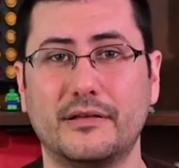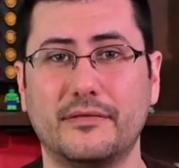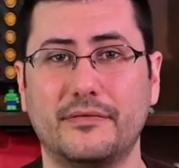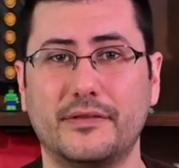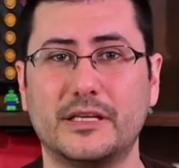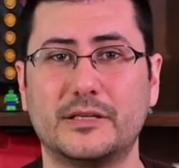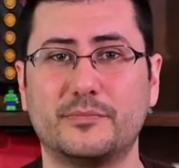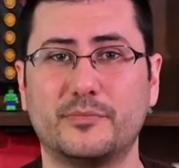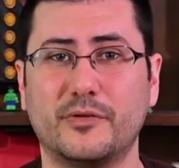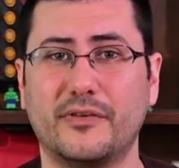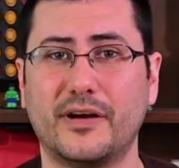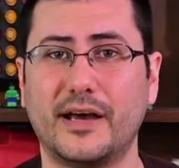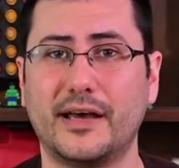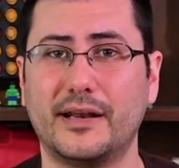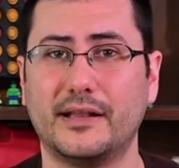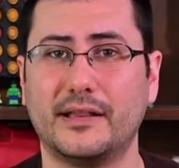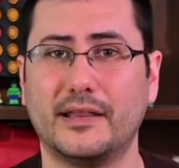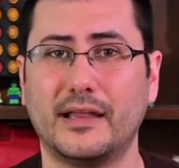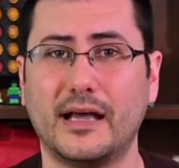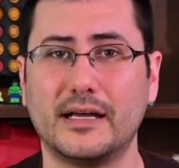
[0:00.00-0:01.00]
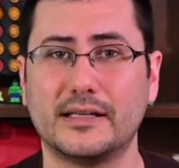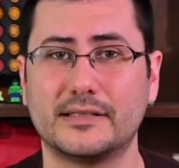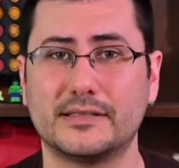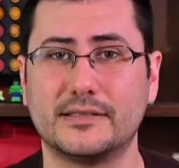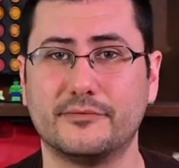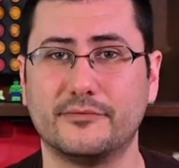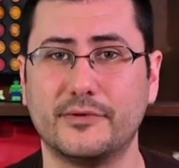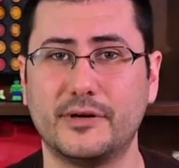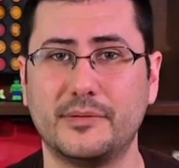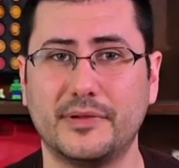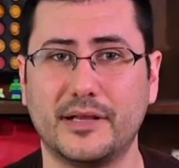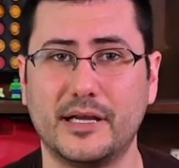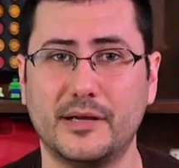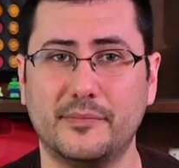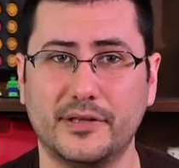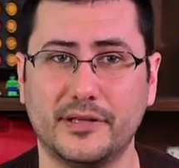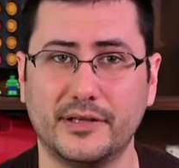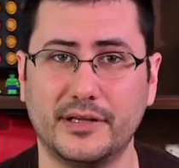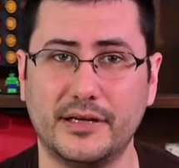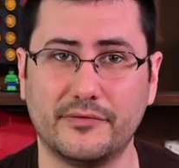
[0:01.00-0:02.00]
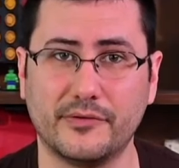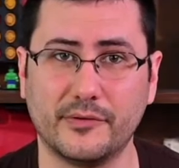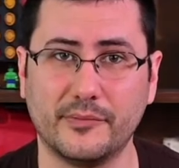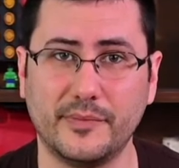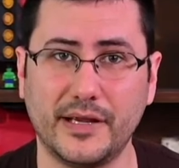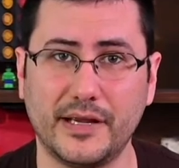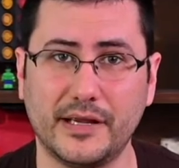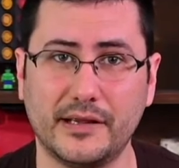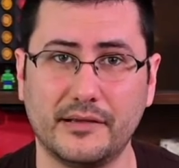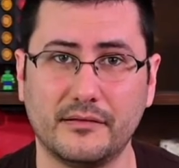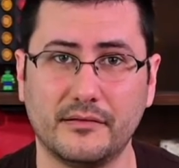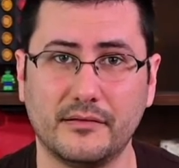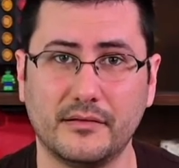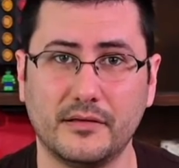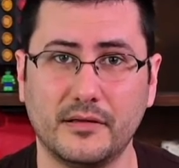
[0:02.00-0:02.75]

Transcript: this provided lots of replayability for me,